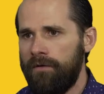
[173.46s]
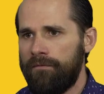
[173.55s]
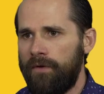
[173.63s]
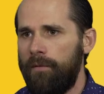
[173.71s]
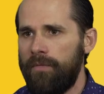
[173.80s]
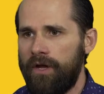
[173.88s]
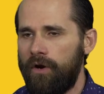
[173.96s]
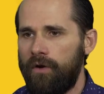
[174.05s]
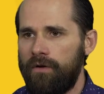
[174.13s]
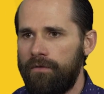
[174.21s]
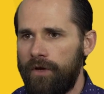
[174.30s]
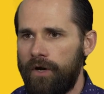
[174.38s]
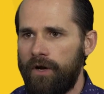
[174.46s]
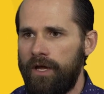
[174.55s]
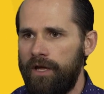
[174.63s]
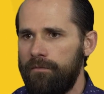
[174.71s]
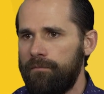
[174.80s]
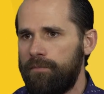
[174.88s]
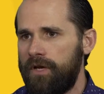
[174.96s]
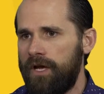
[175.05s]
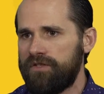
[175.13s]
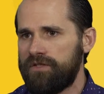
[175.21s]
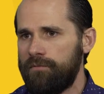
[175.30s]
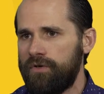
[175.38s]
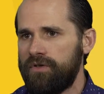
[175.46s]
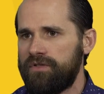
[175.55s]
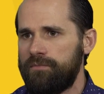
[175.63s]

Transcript: from their end customers,